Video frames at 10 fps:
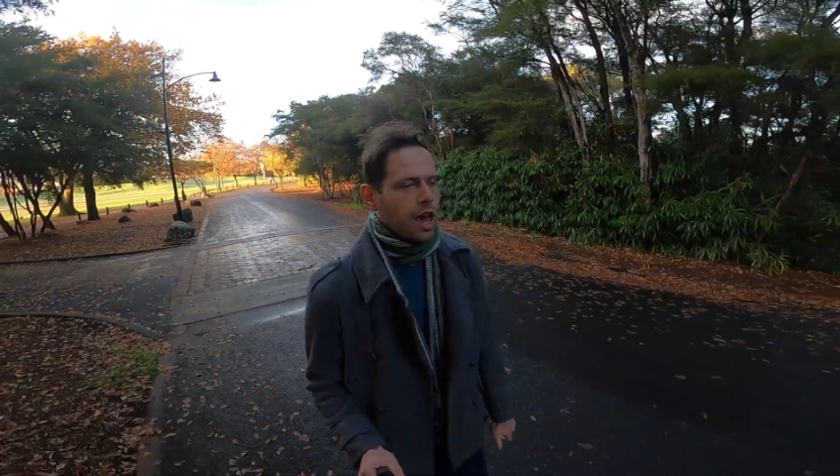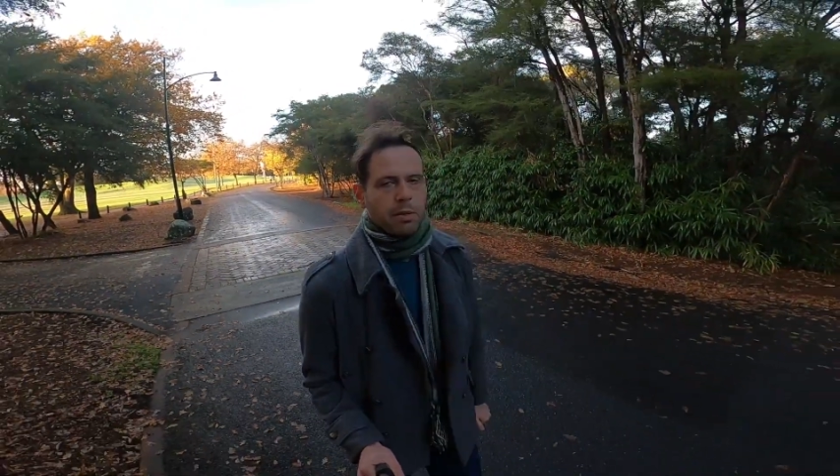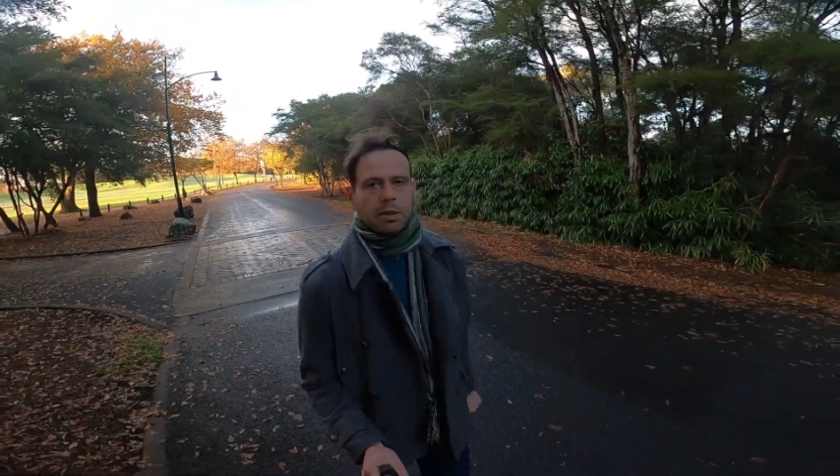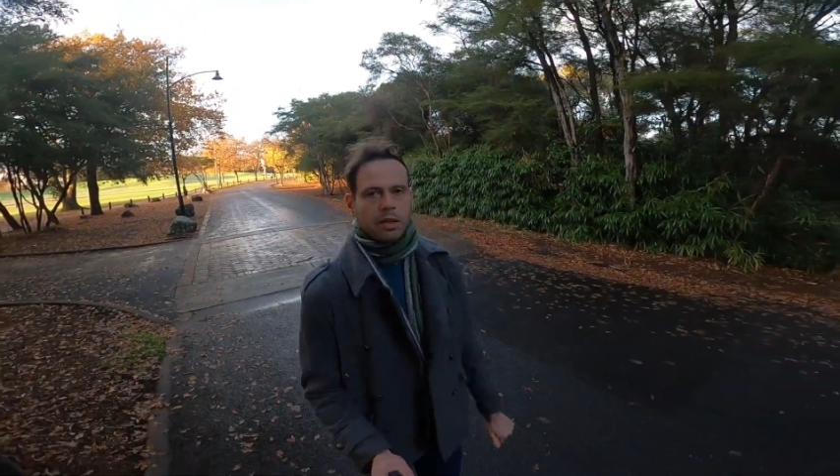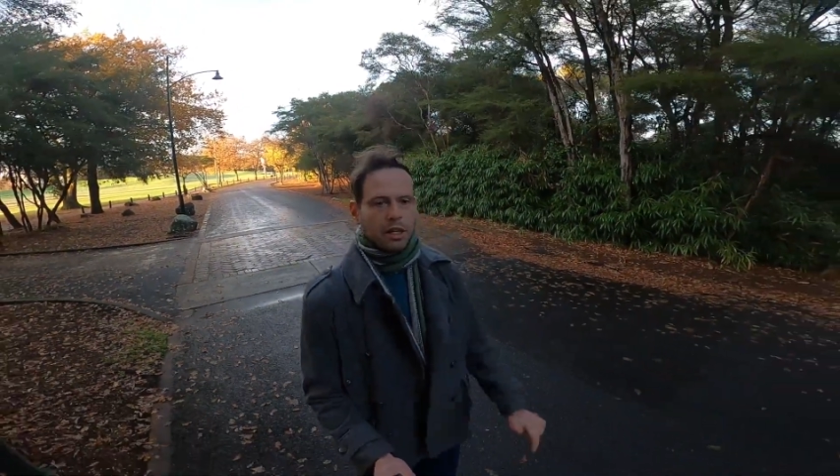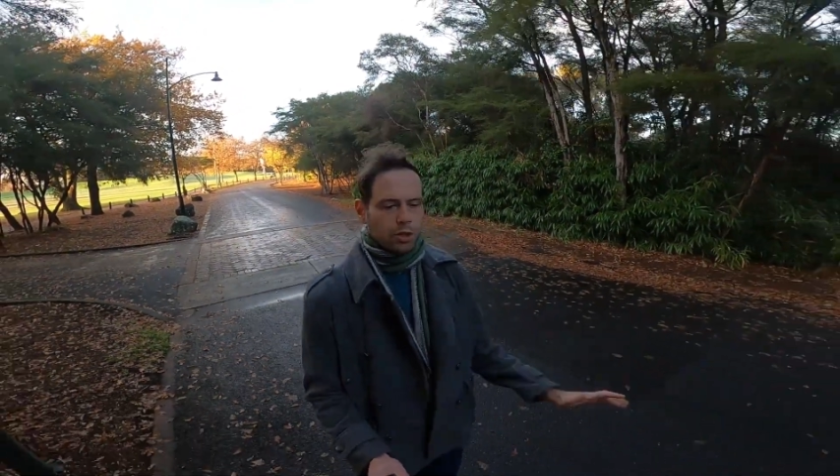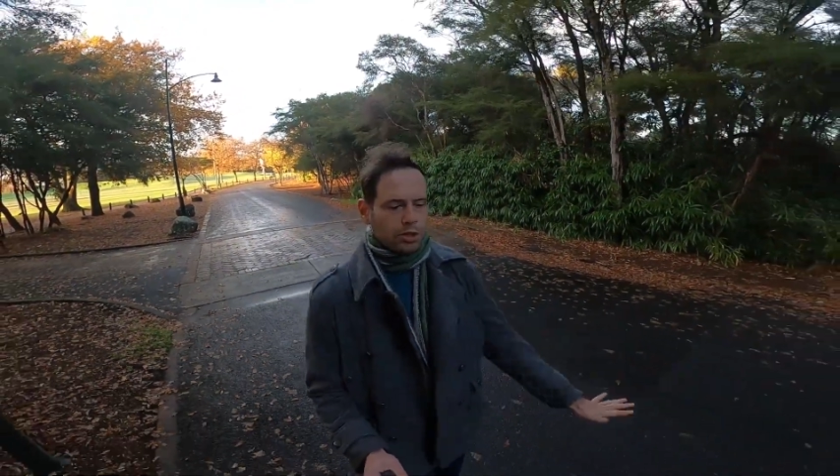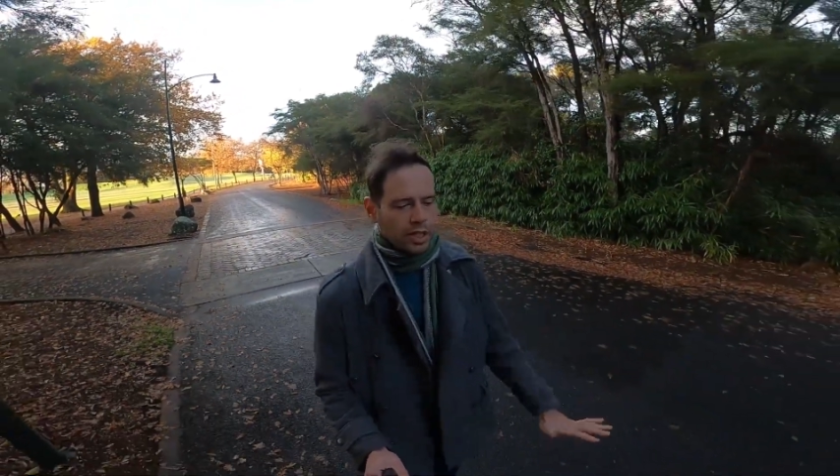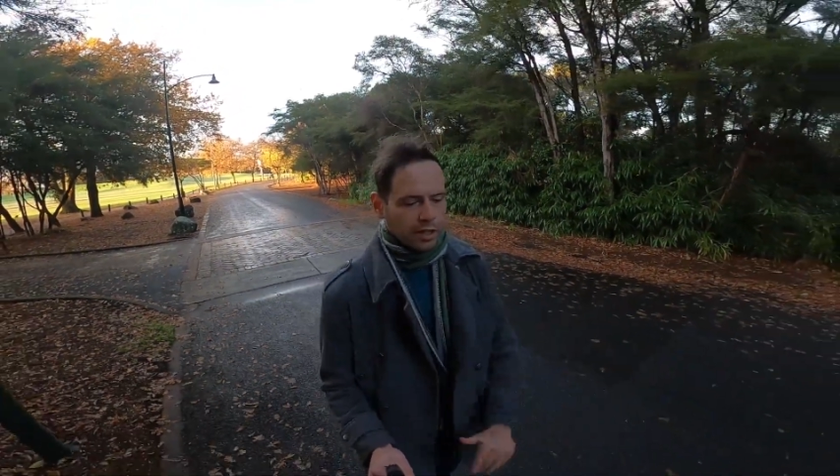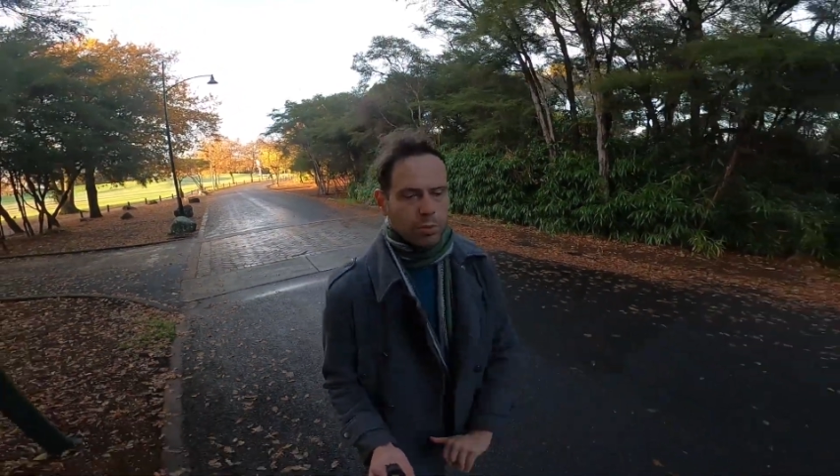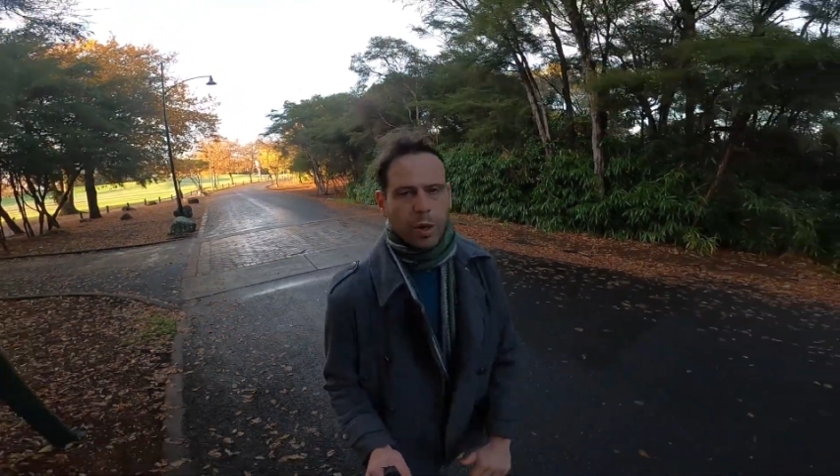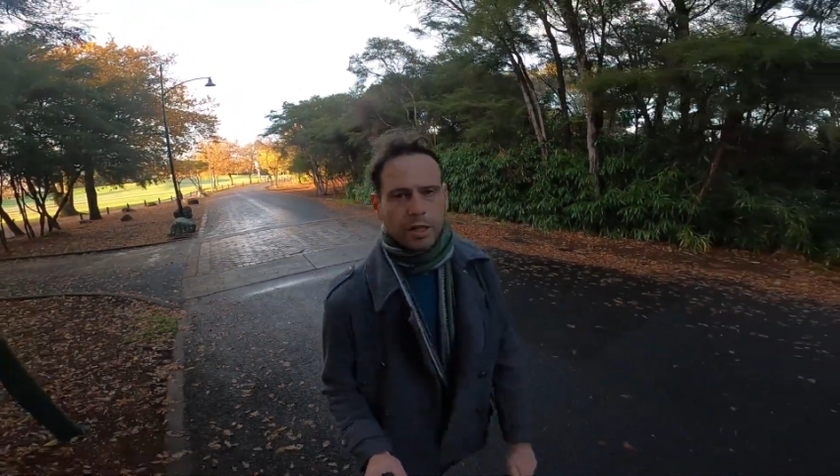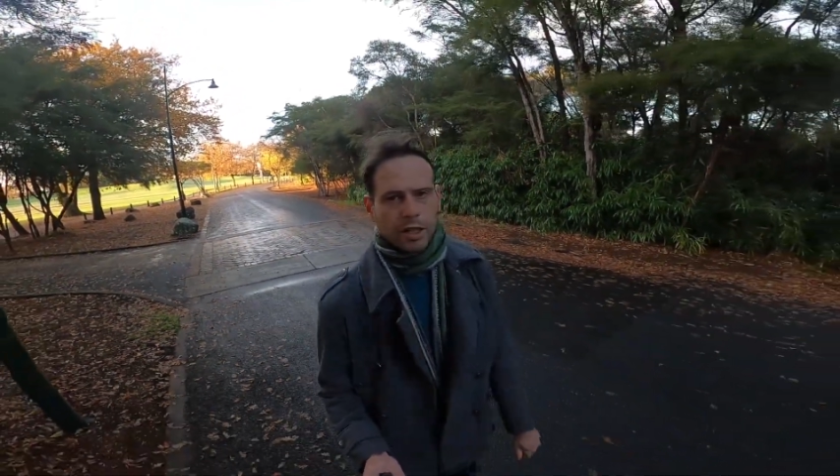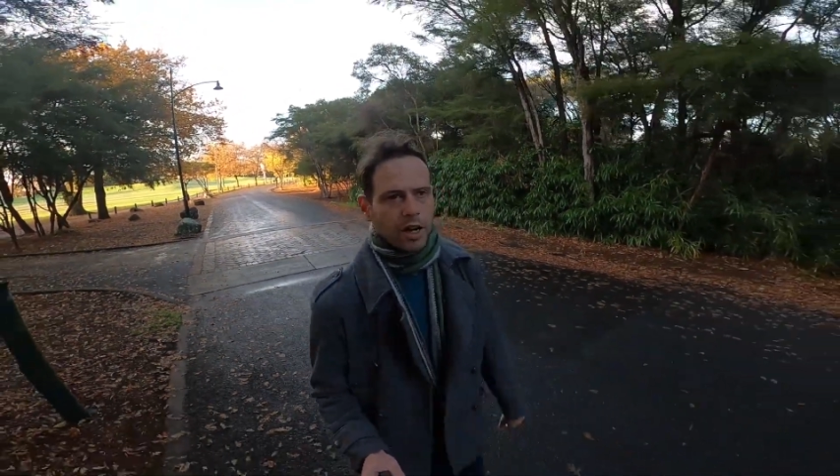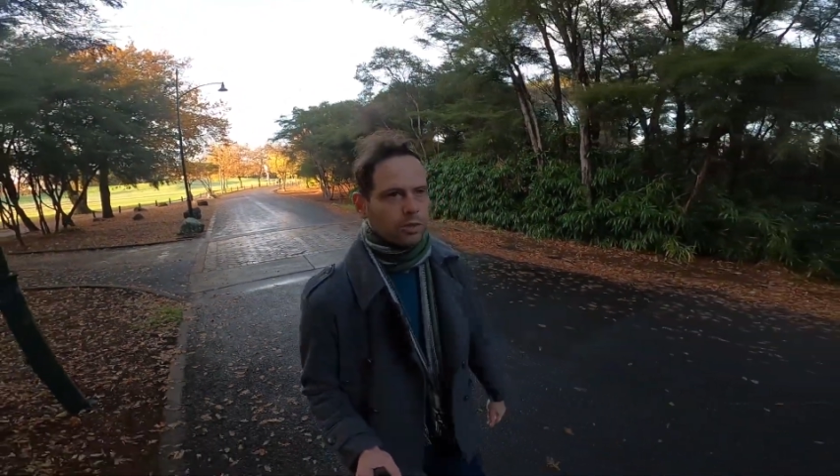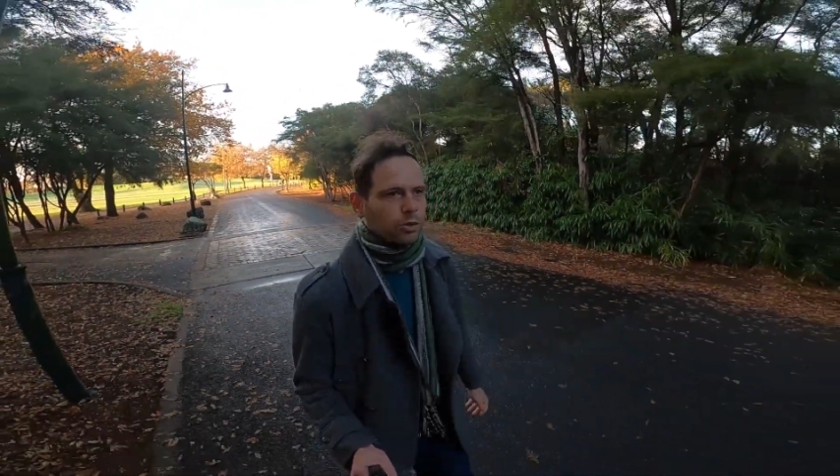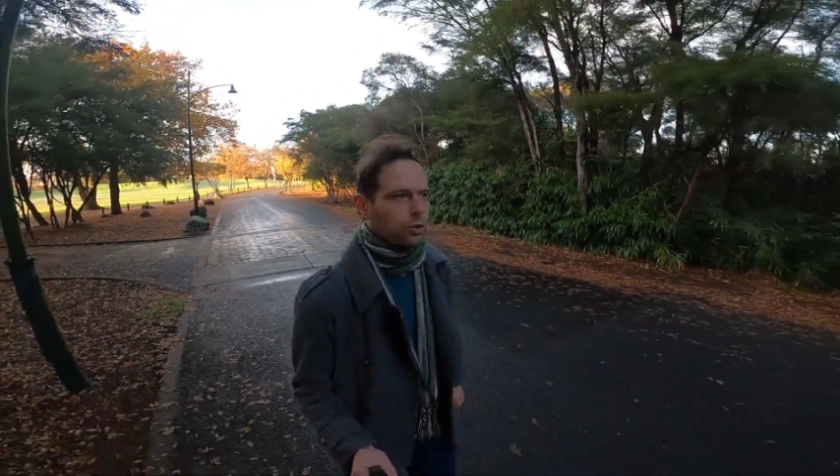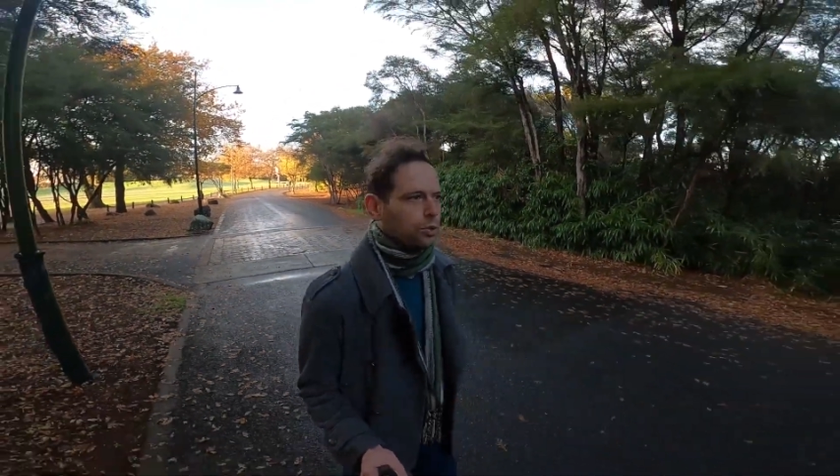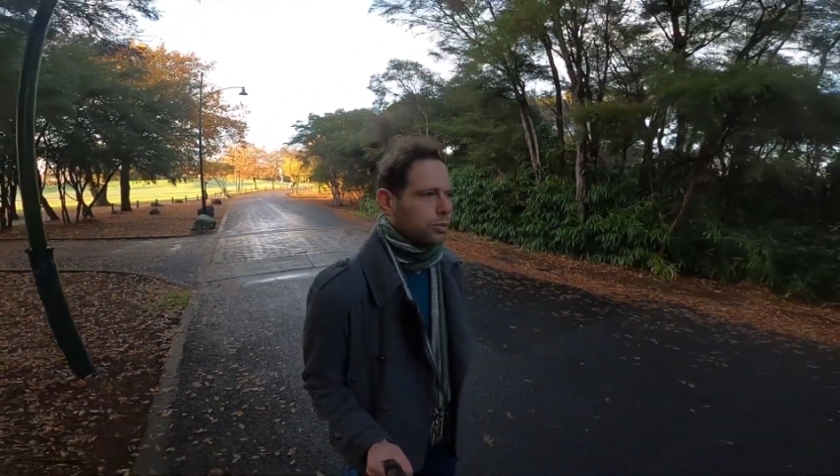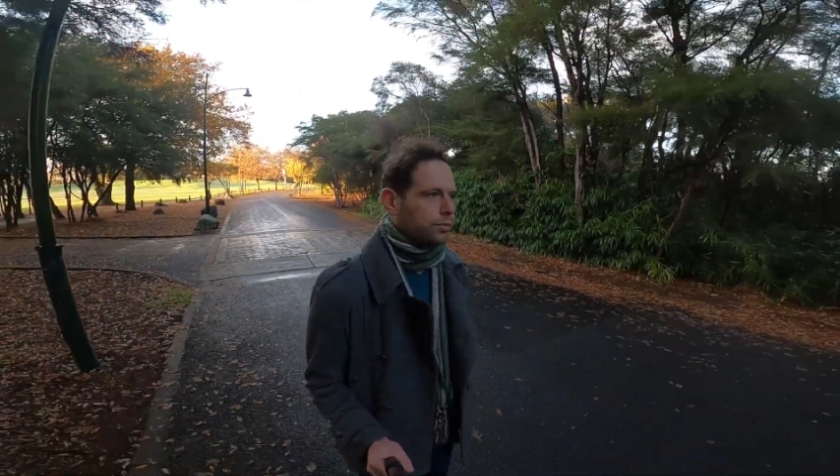and will tell you exactly what and how
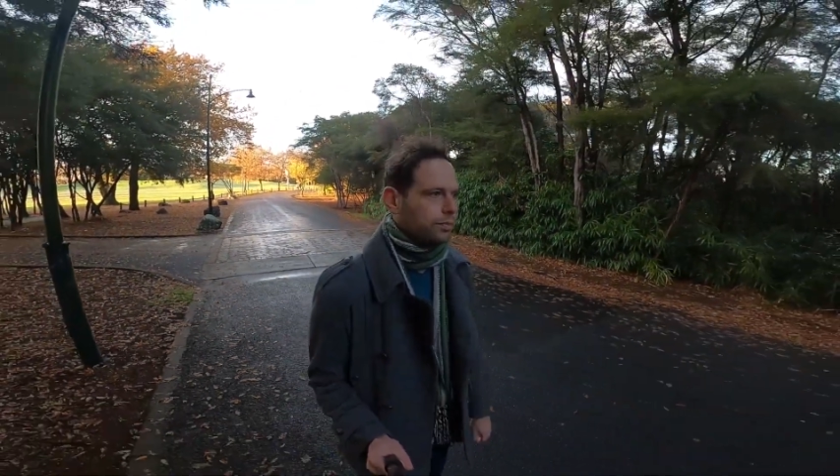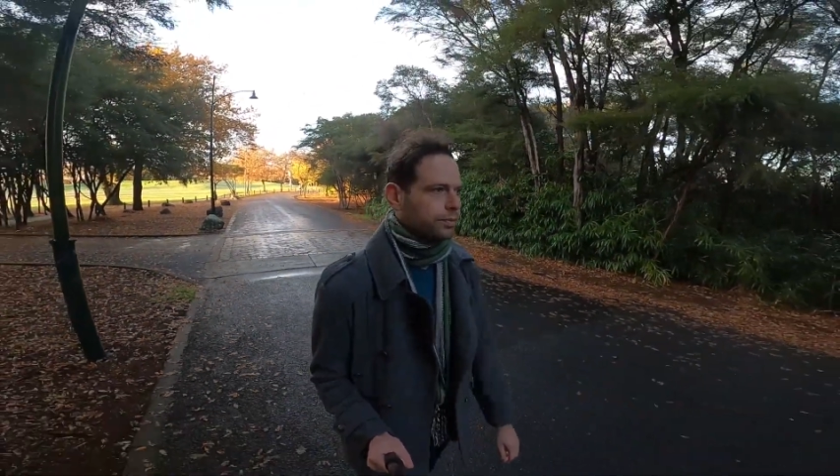to do.